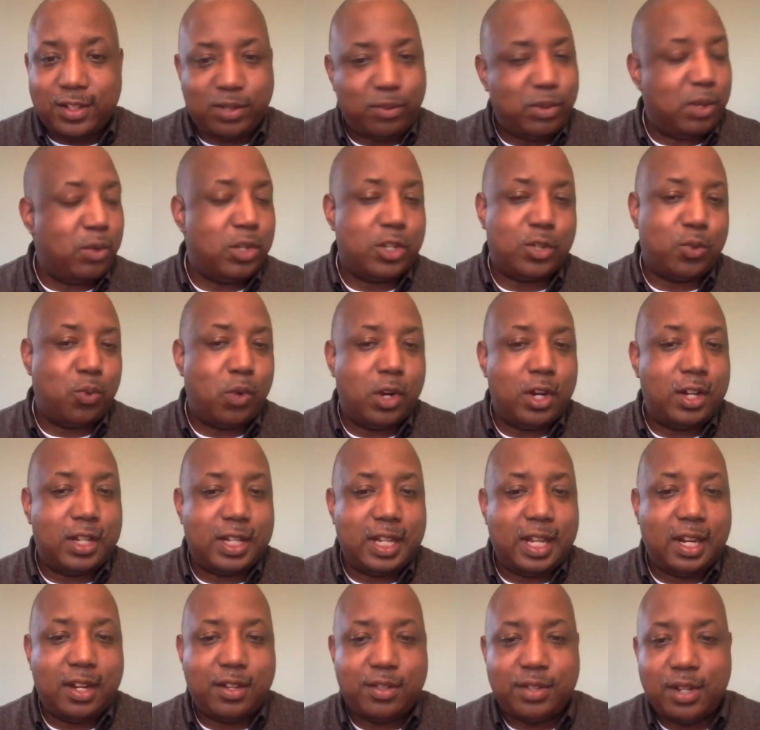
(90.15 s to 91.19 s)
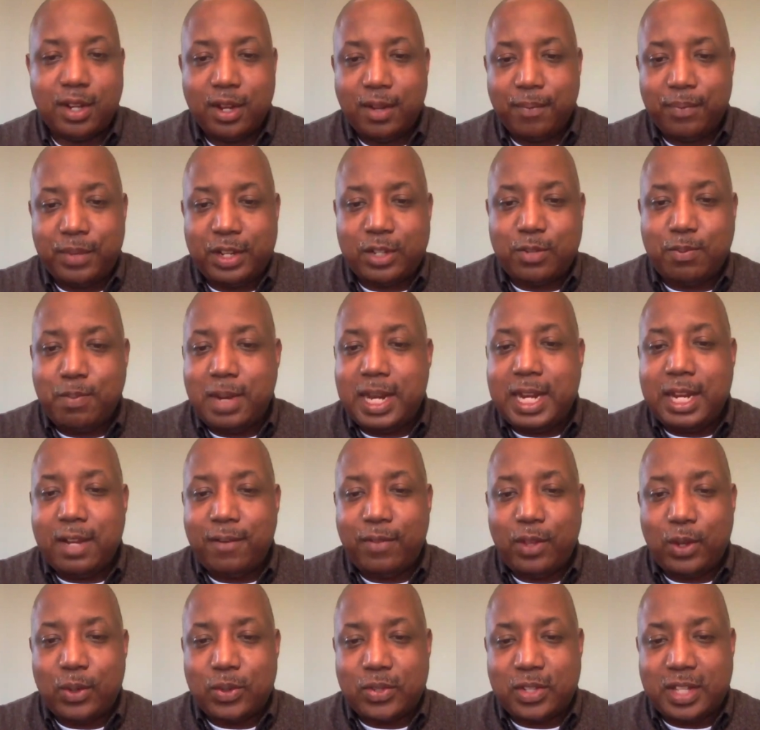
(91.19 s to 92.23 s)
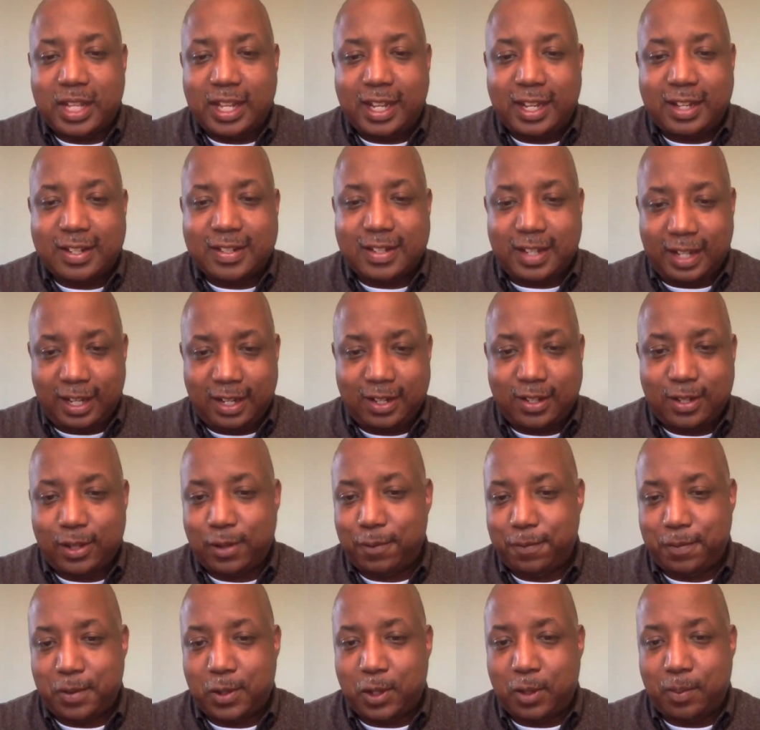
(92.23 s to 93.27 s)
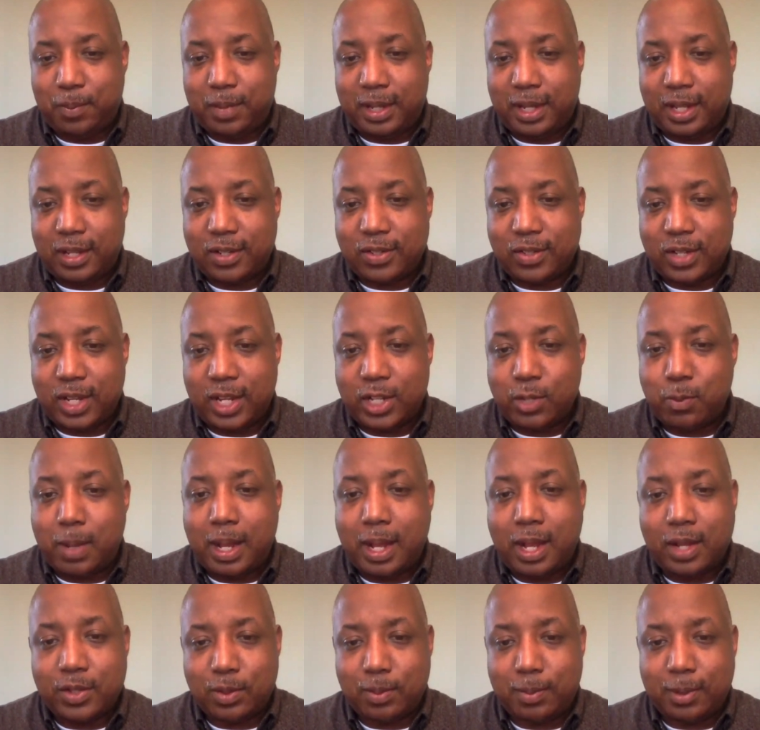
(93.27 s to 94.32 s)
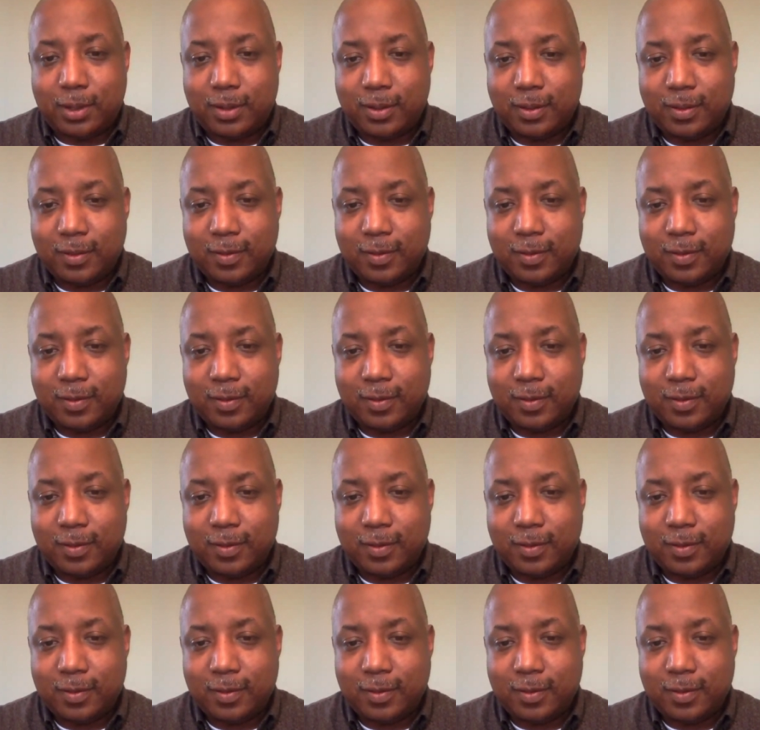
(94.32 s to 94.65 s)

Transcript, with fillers: And we just wanted to get as, as many of those things into the film as, as possible.